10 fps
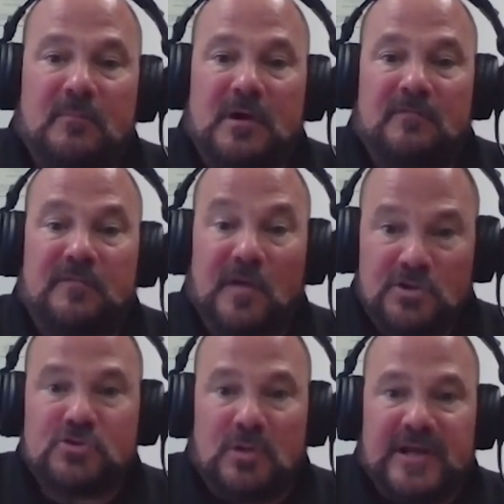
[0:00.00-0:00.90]

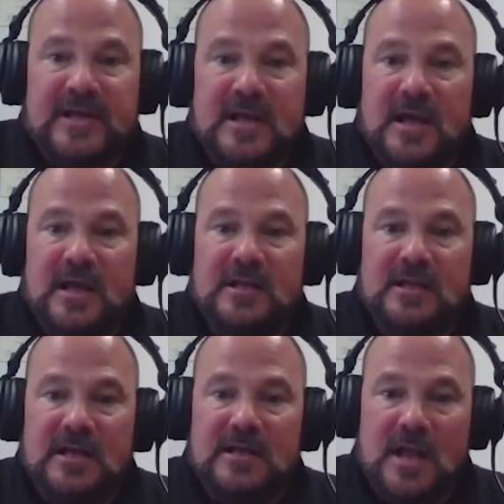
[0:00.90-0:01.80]
virtually
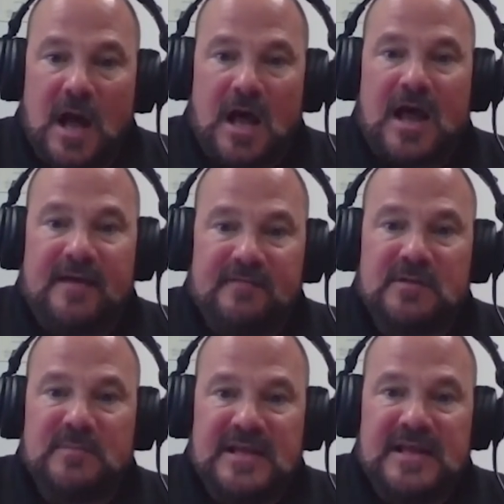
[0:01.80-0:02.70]
and, and not having to
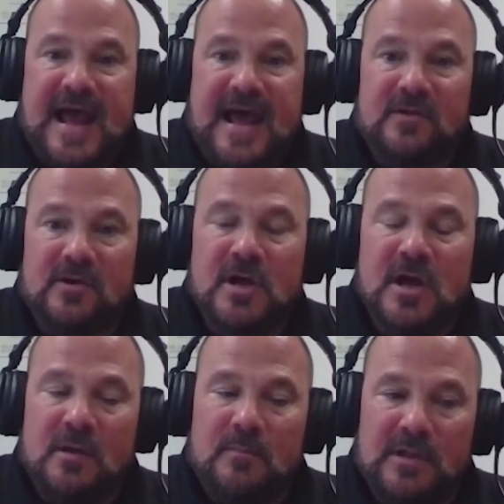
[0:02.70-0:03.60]
be gathered,
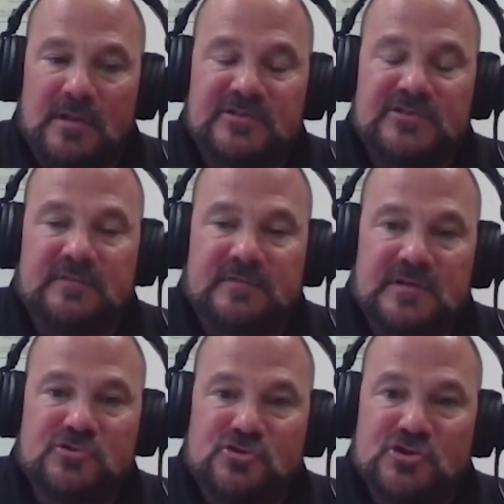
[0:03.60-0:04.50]
but these
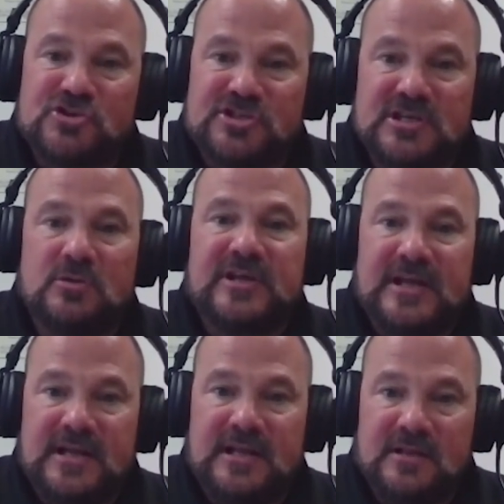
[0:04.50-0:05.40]
individuals are still
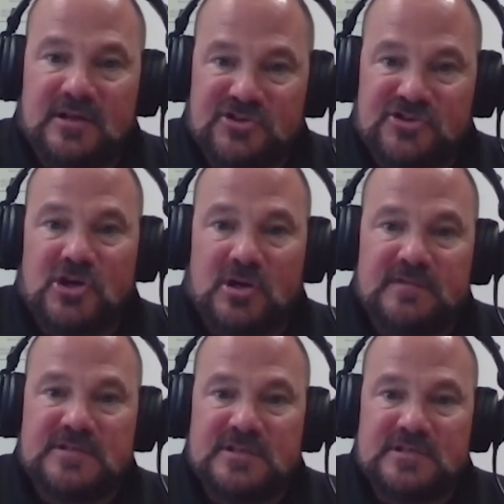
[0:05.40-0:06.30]
getting their
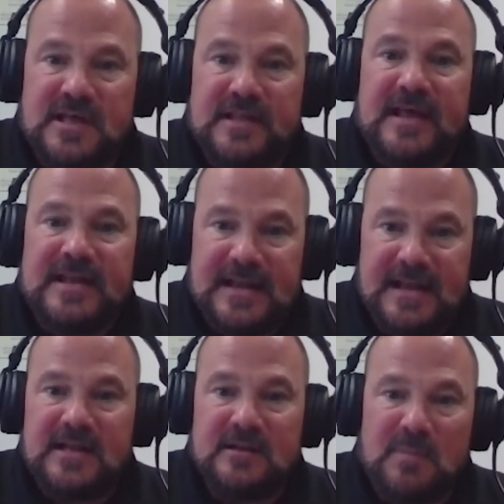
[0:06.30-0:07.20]
services that they
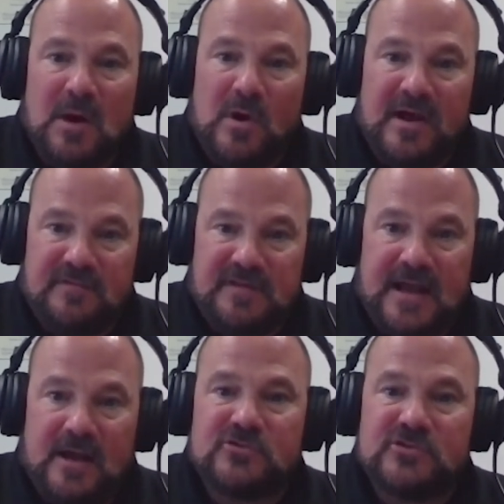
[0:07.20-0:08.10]
needed by way of
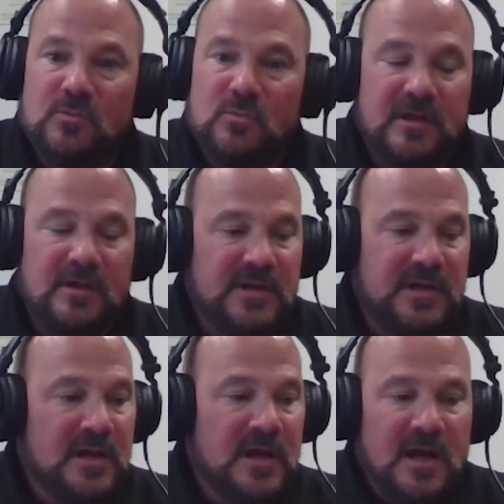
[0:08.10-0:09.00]
counseling, whether it
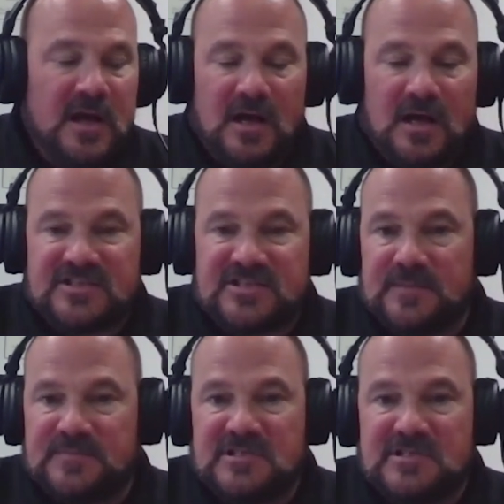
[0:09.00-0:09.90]
be uh,
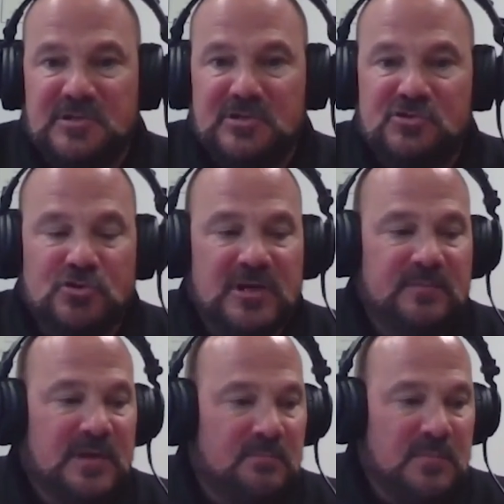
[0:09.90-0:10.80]
substance abuse
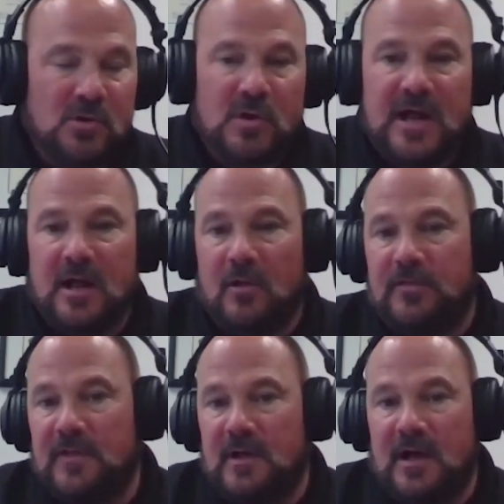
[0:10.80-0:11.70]
treatment, mental
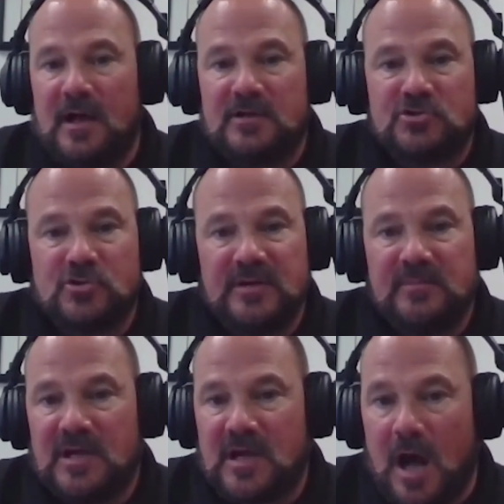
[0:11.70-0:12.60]
health uh,
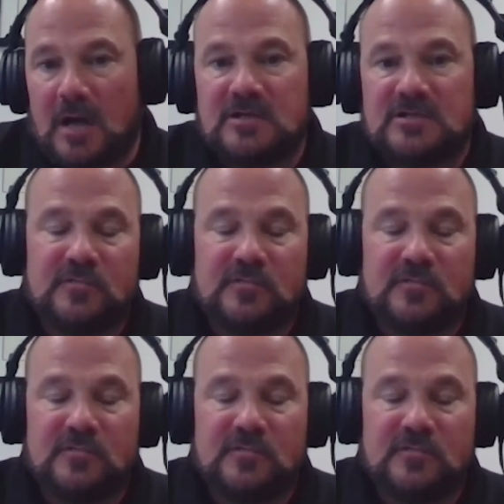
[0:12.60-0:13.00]
treatment, cognitive